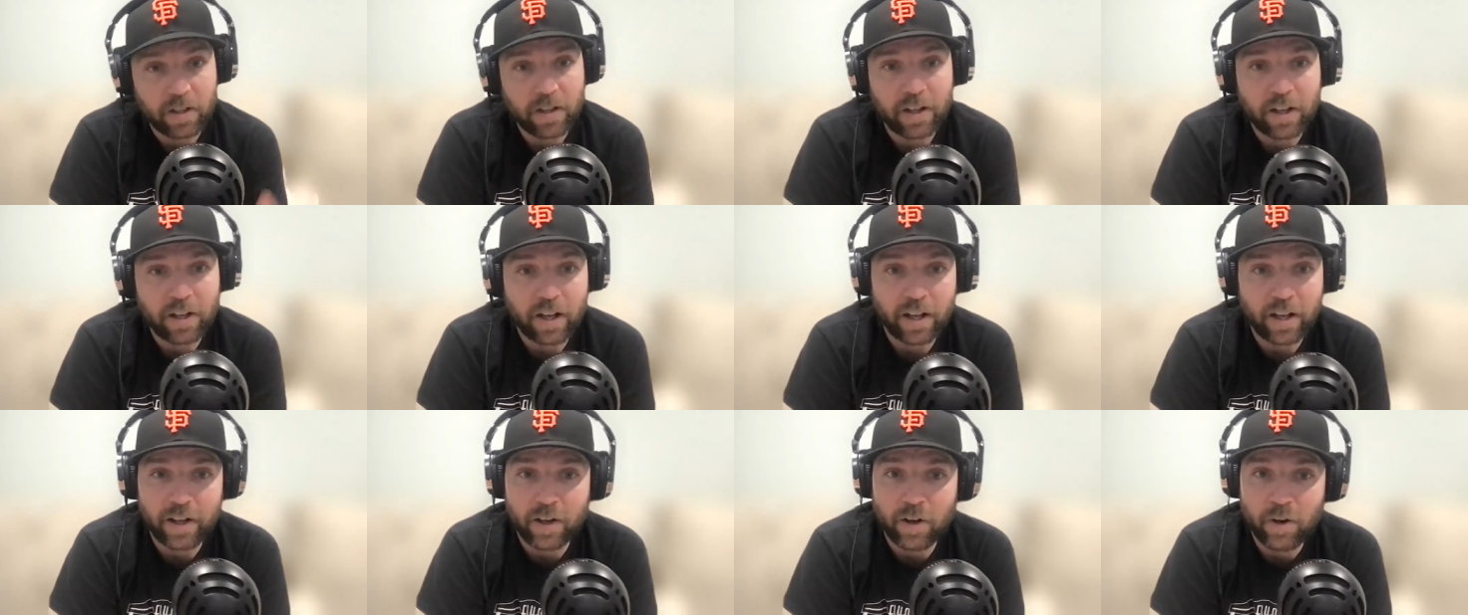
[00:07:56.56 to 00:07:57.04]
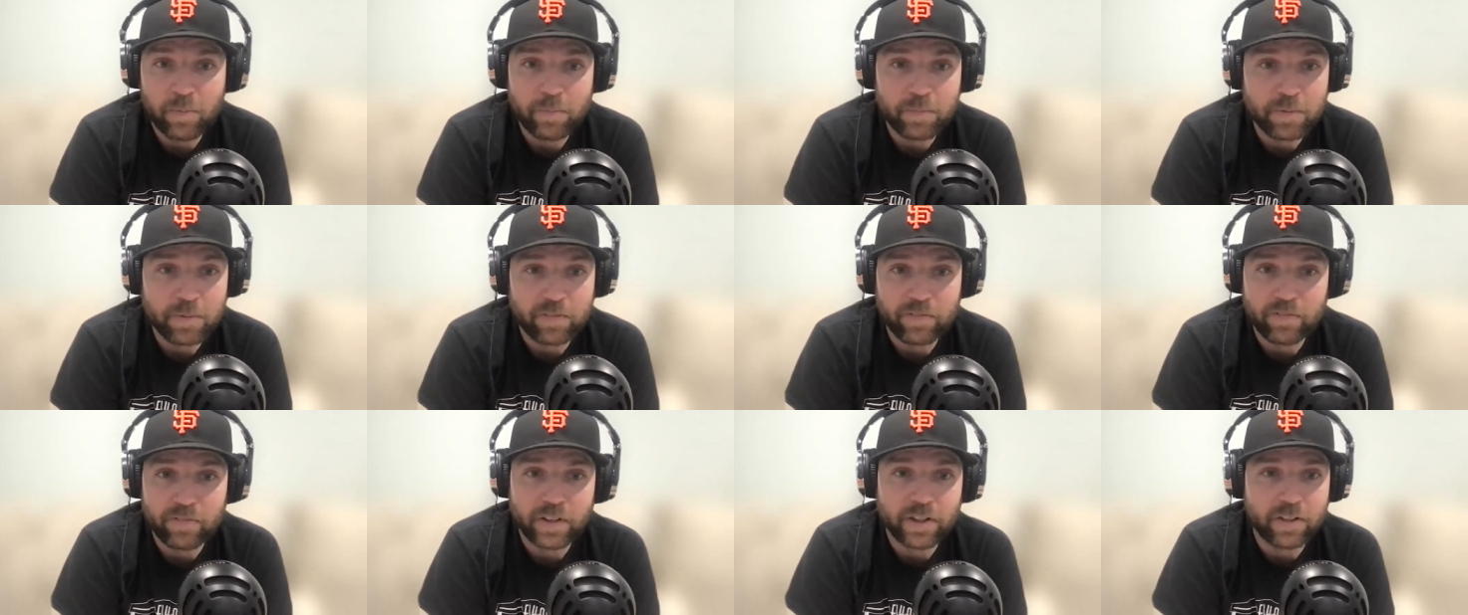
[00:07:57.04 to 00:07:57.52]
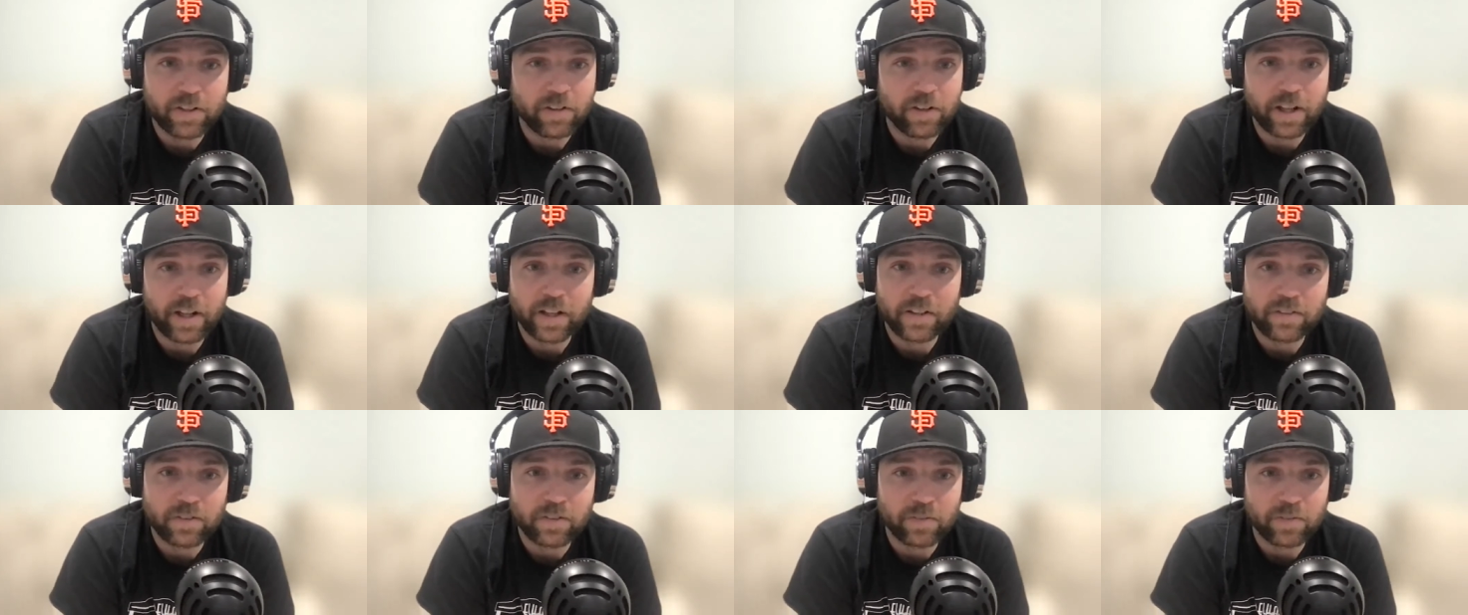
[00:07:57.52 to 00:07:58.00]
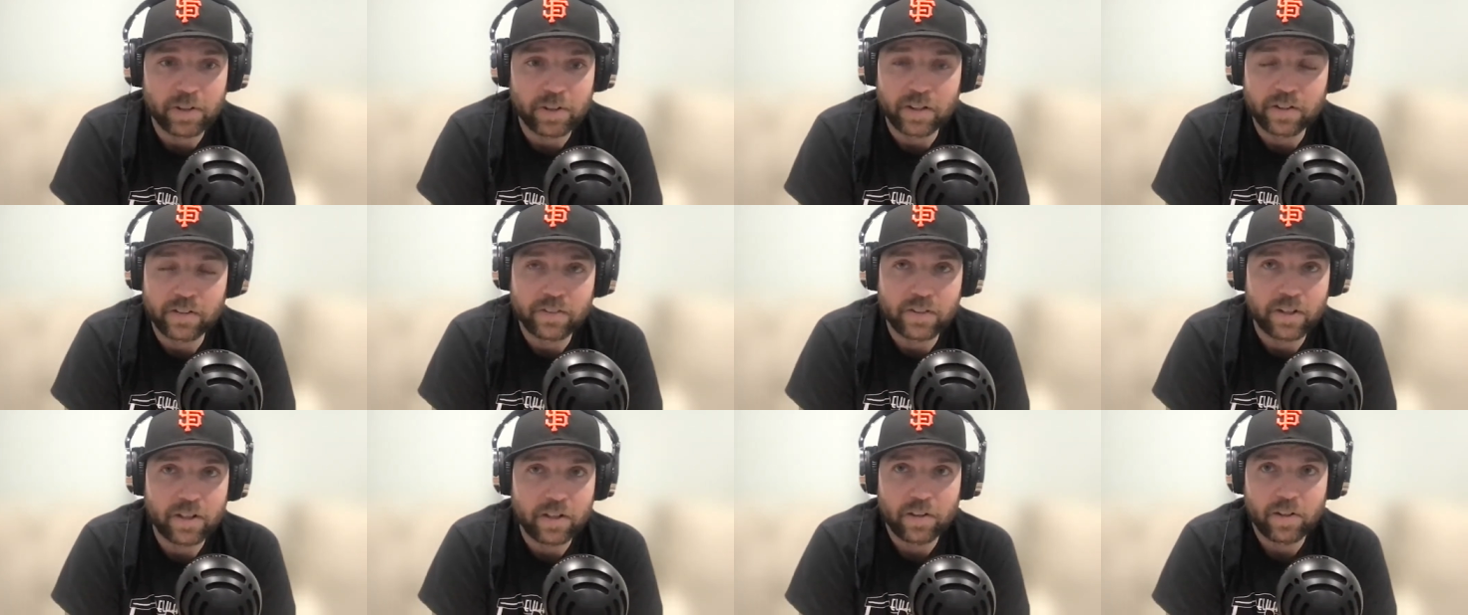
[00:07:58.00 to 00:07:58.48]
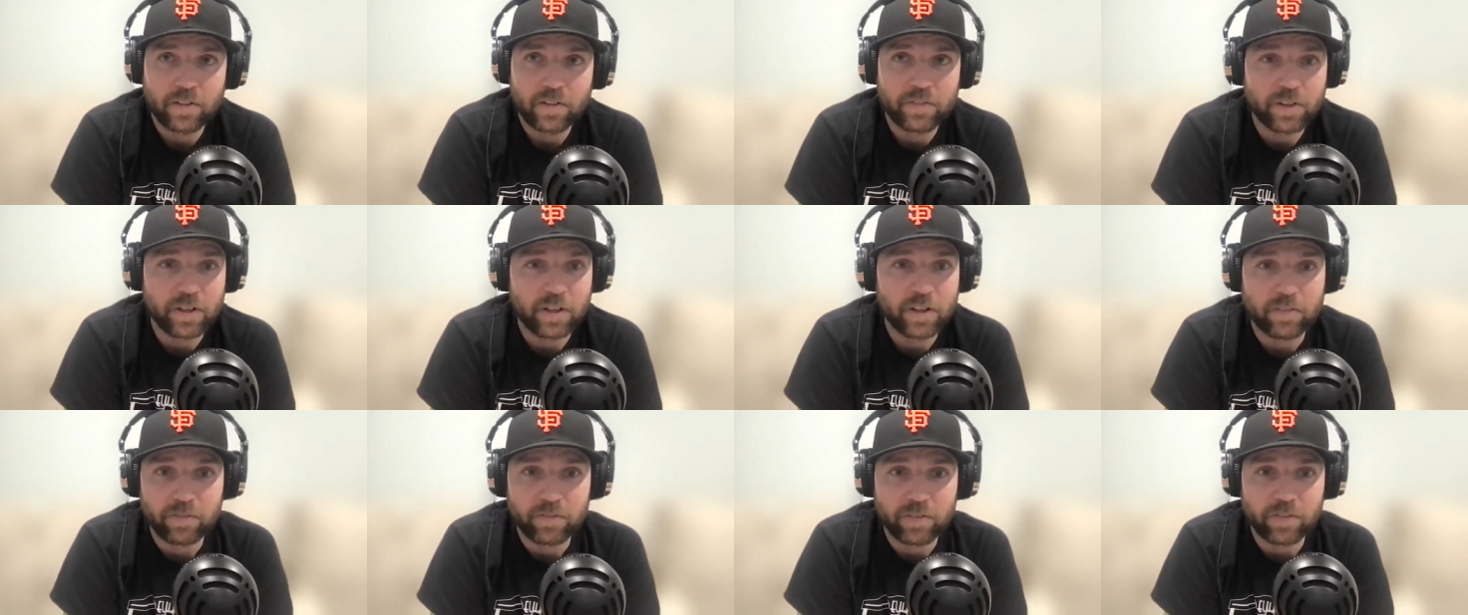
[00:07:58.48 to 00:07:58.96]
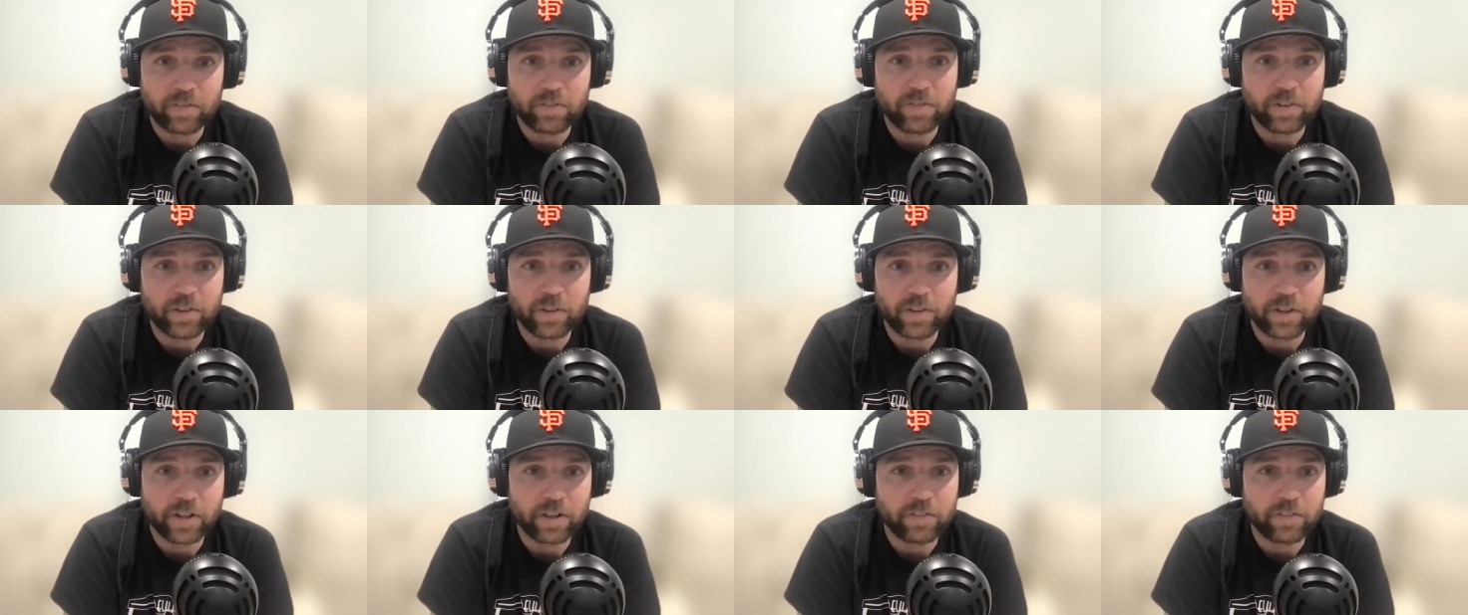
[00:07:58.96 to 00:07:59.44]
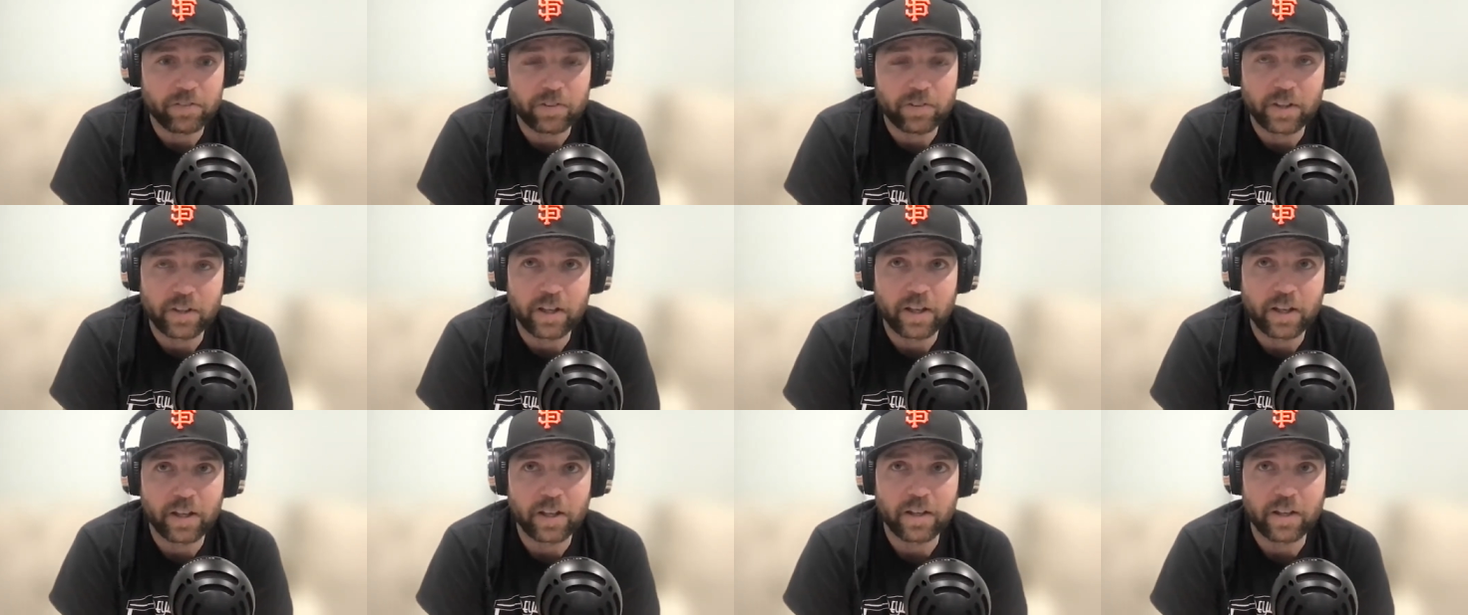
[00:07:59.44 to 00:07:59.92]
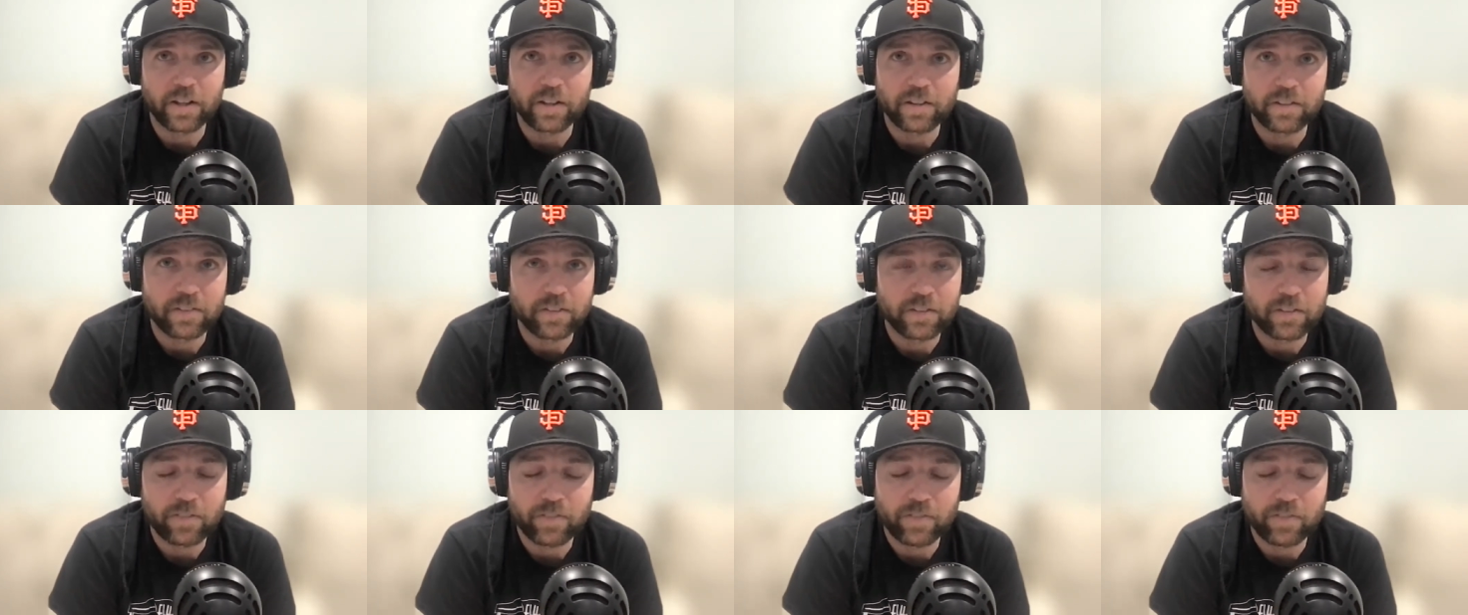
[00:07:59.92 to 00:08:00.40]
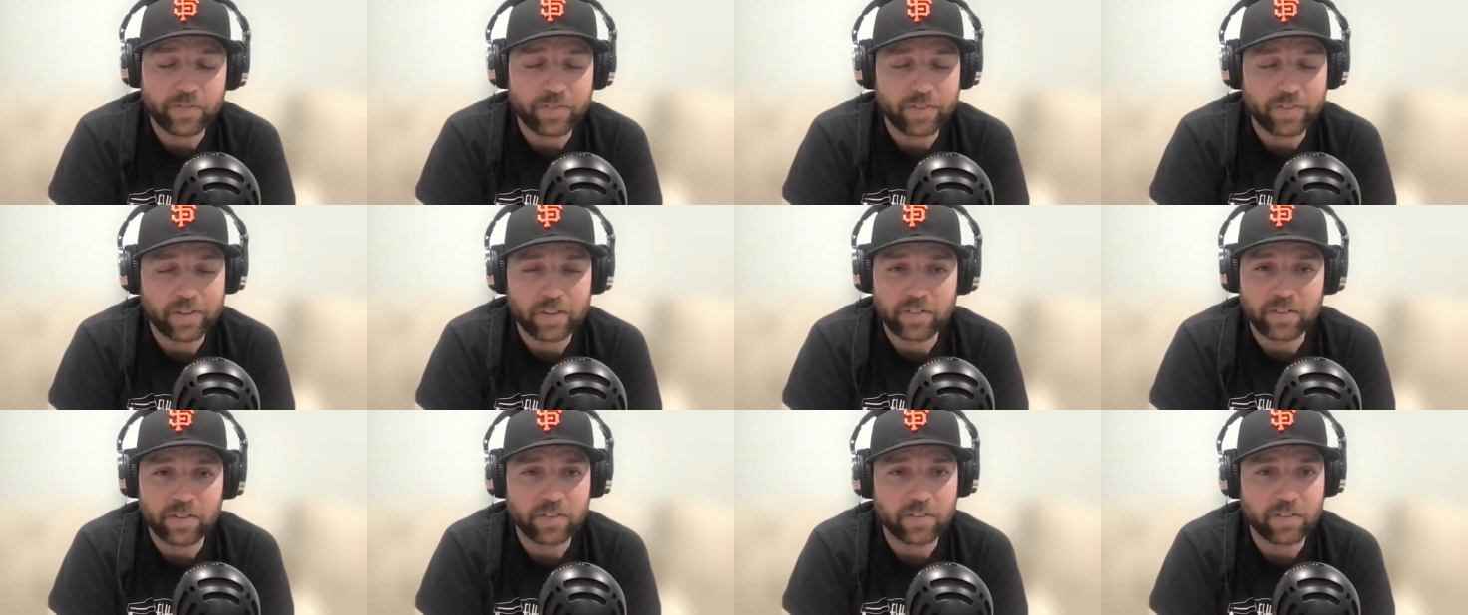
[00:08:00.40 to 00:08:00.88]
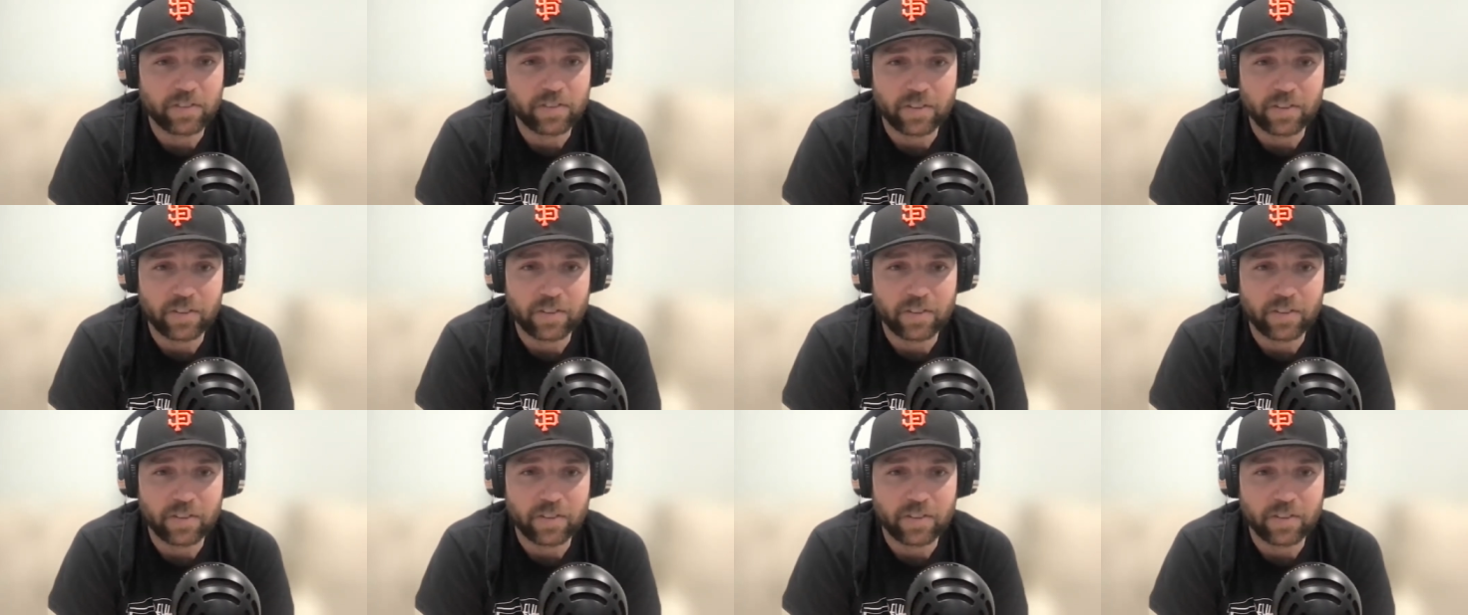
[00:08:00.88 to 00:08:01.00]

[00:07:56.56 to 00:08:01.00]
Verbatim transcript: I hope you figure it out, dude, because I love you. I'm from Philadelphia and just